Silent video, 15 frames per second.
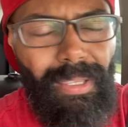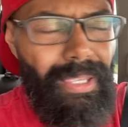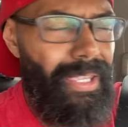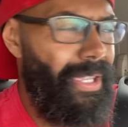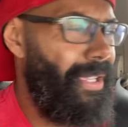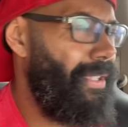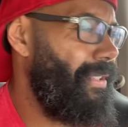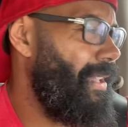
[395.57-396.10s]

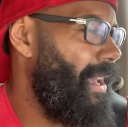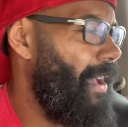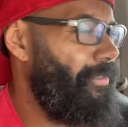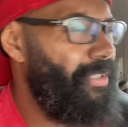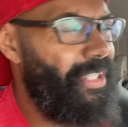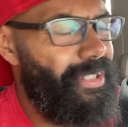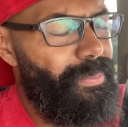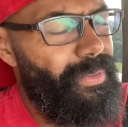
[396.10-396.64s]
And I've
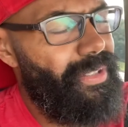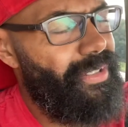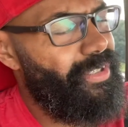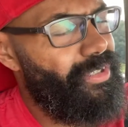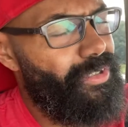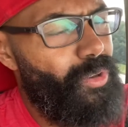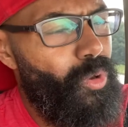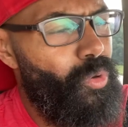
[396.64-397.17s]
just been
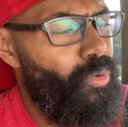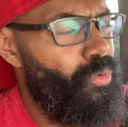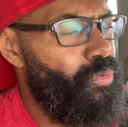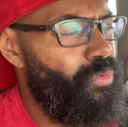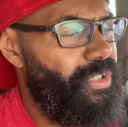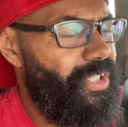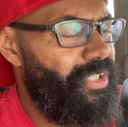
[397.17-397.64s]
so